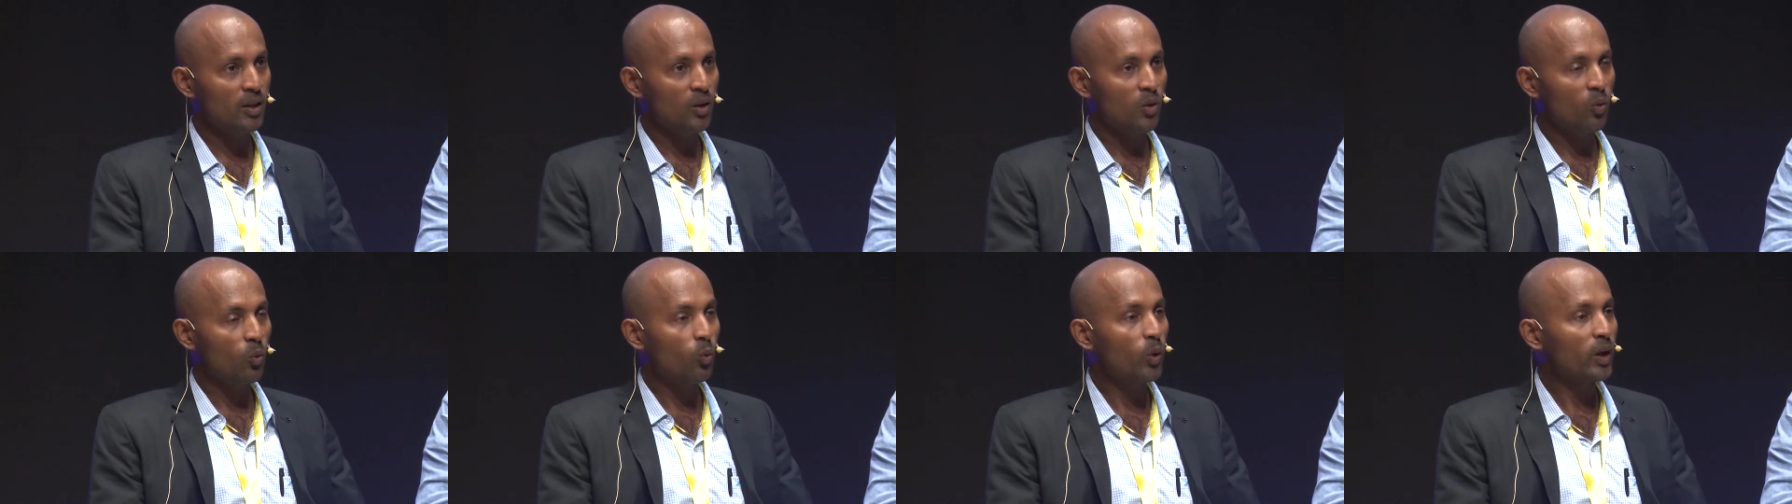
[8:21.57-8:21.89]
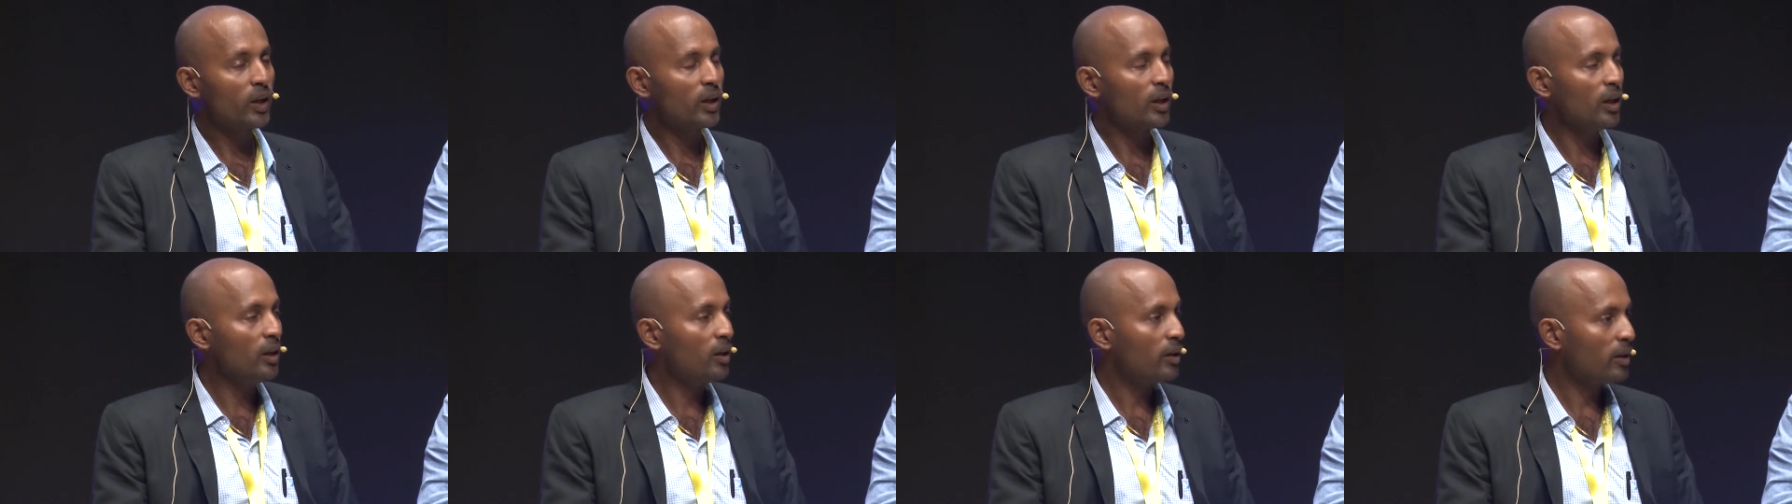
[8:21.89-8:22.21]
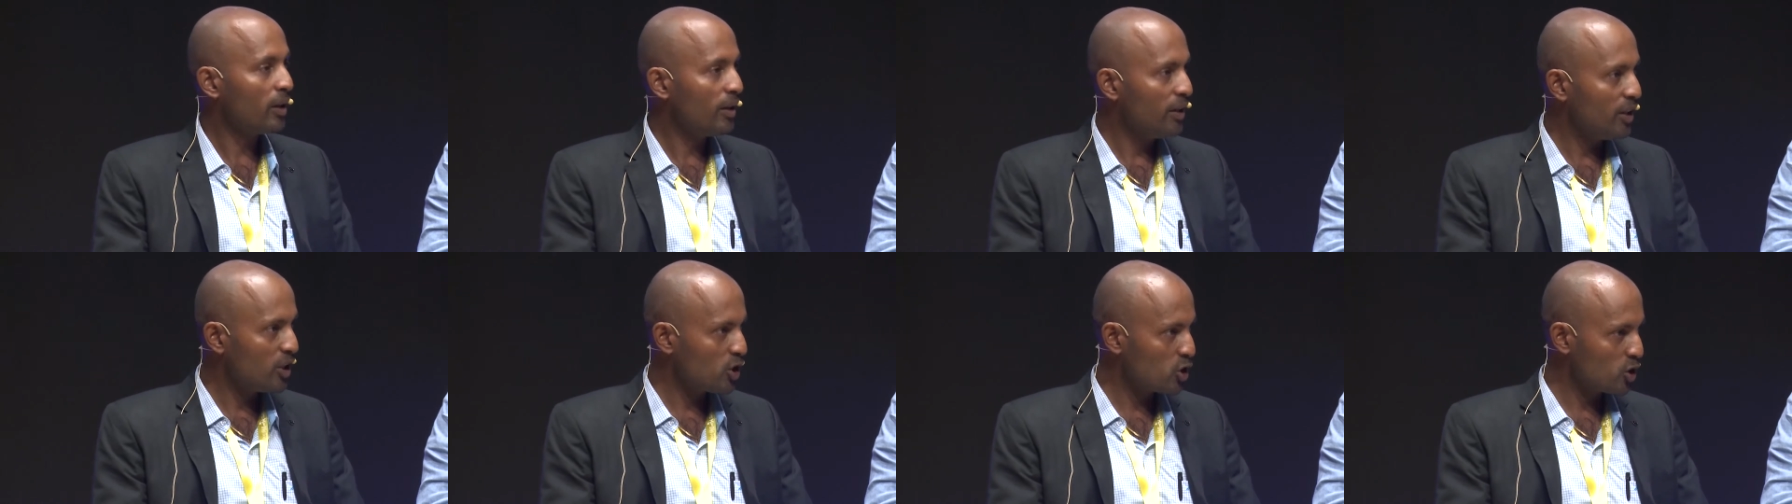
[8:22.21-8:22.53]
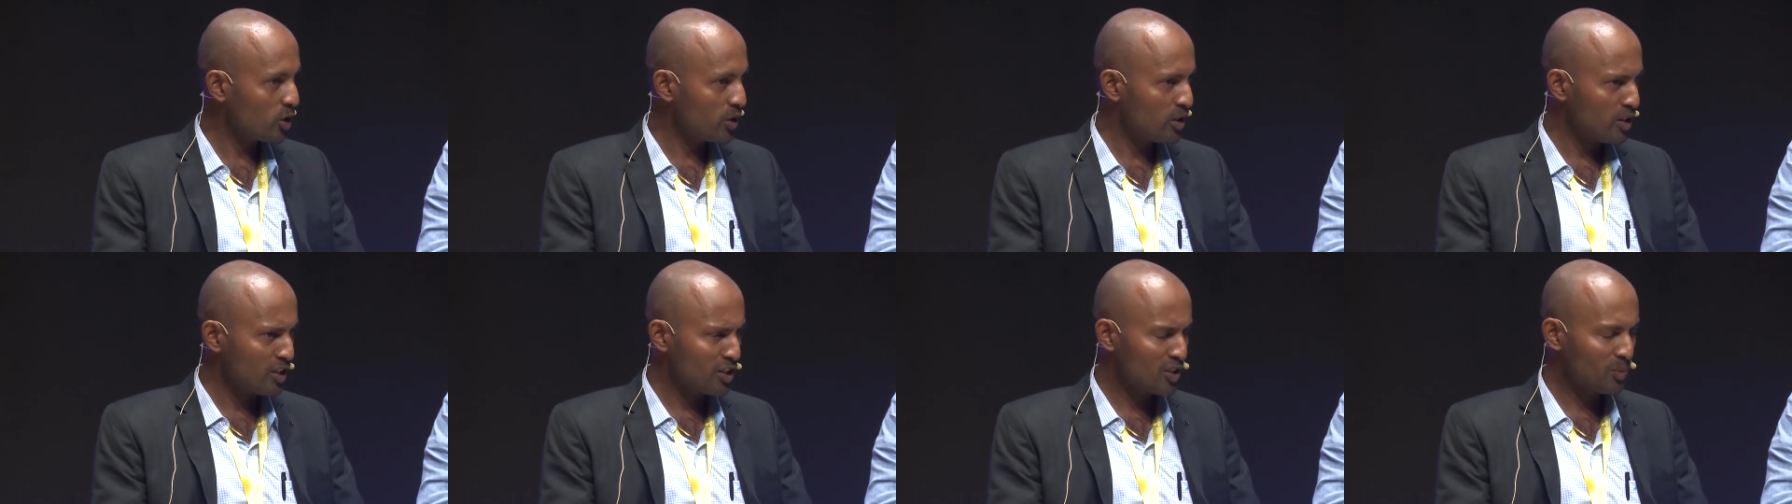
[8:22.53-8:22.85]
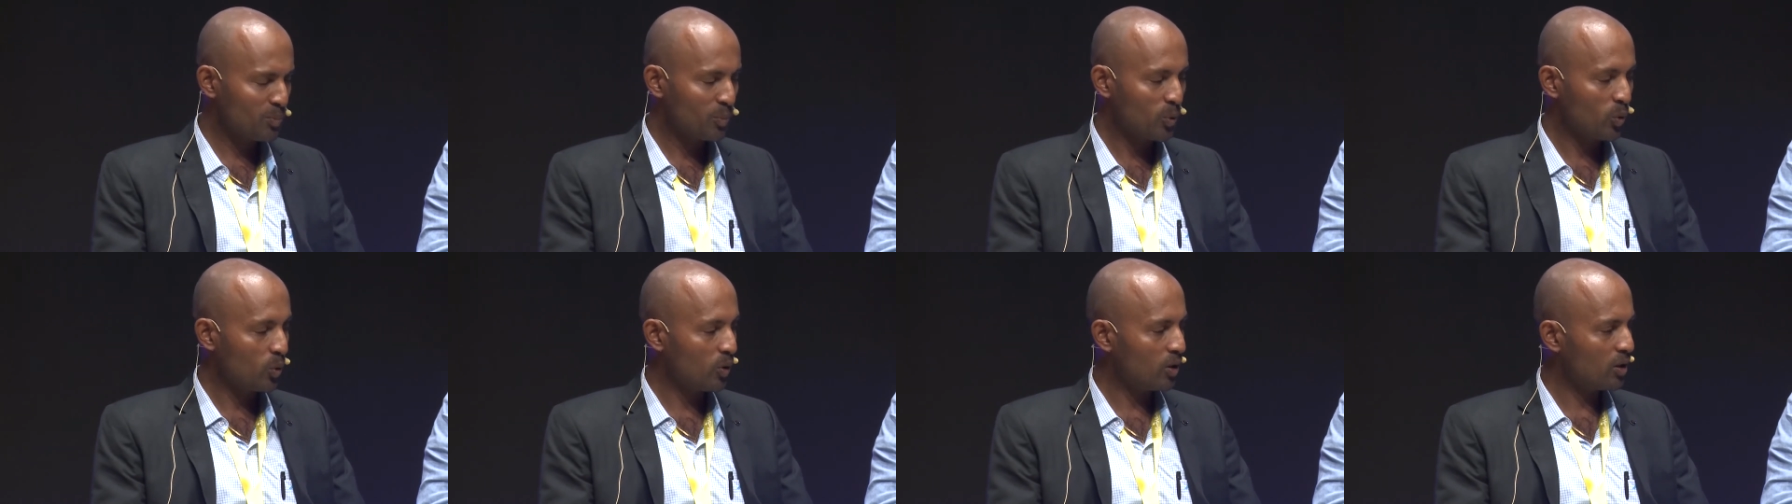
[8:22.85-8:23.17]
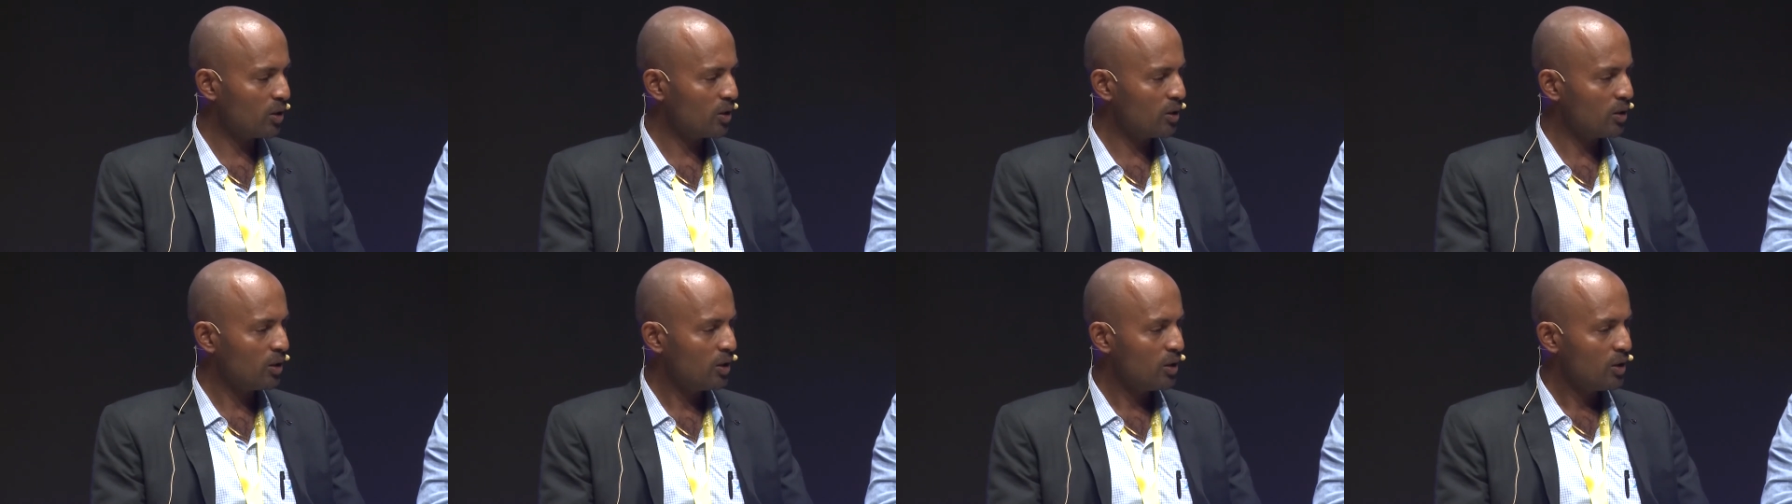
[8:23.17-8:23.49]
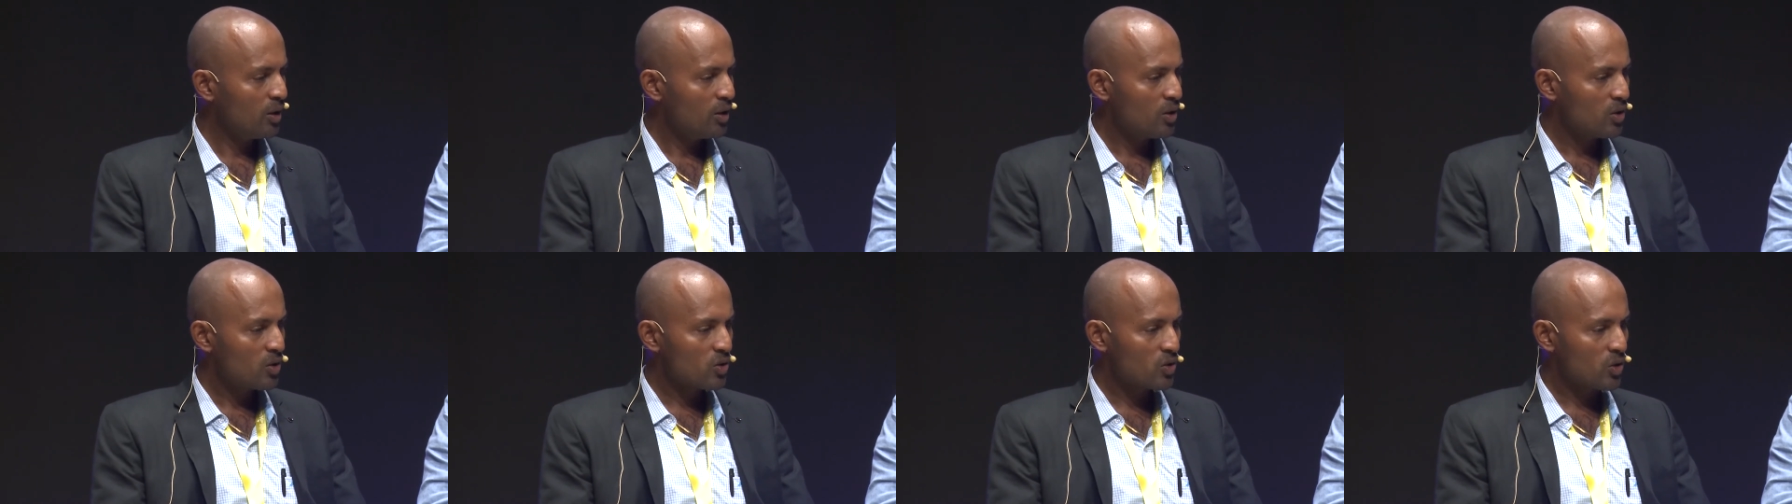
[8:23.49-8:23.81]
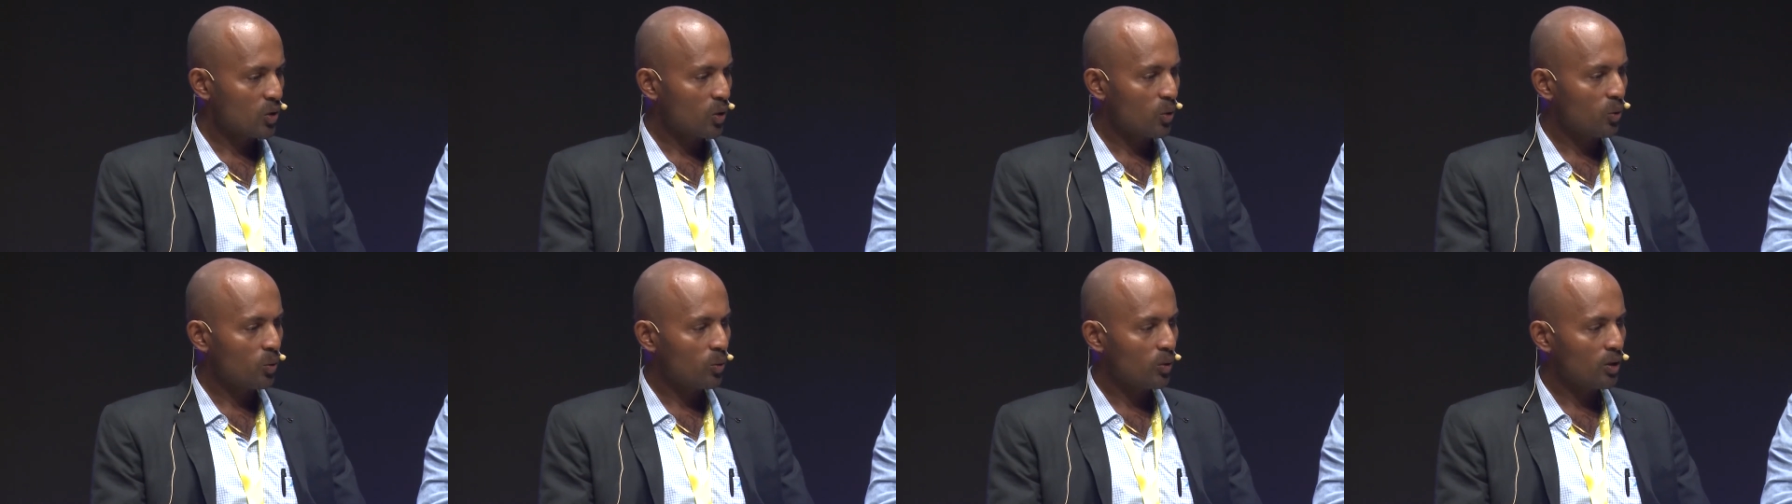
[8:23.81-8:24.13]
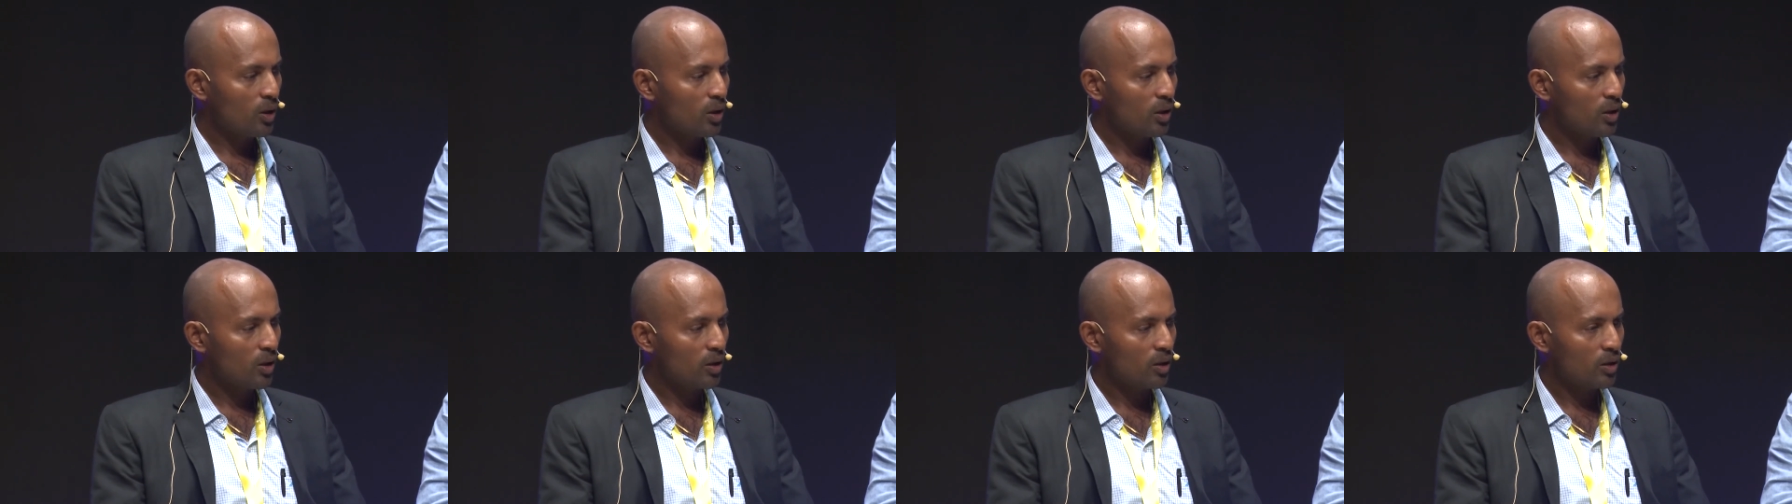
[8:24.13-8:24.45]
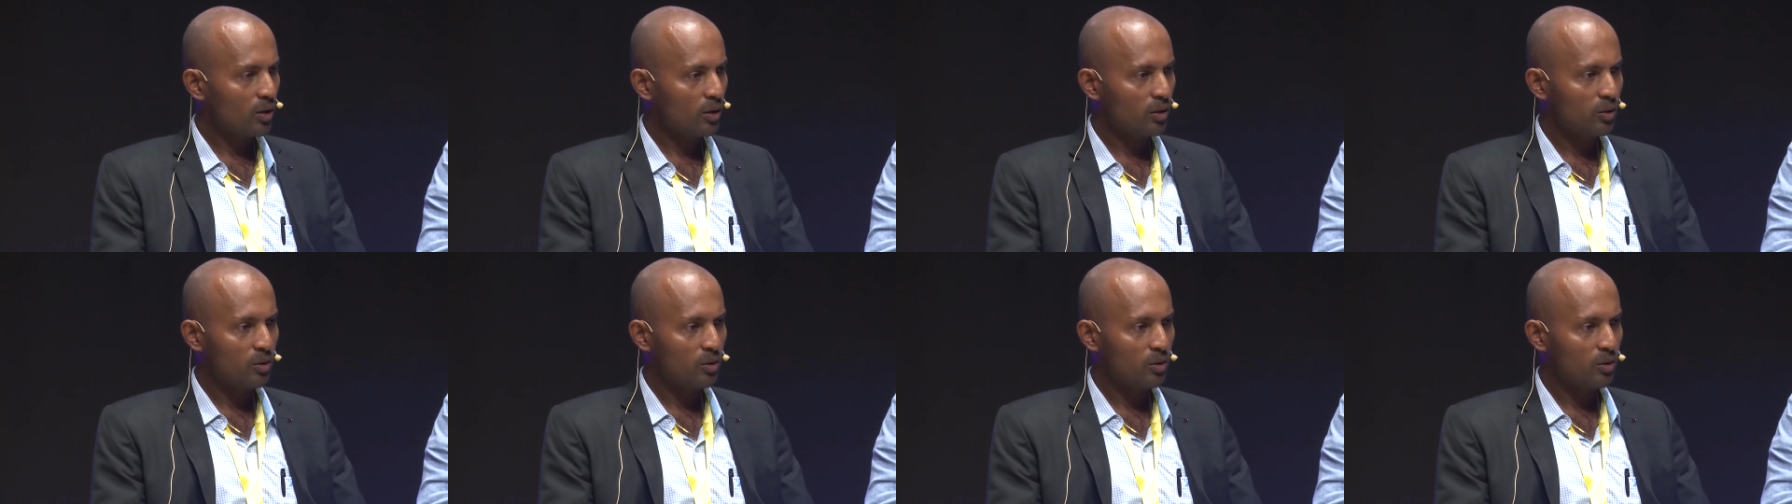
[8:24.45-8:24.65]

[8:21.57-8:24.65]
working condition is poor. So,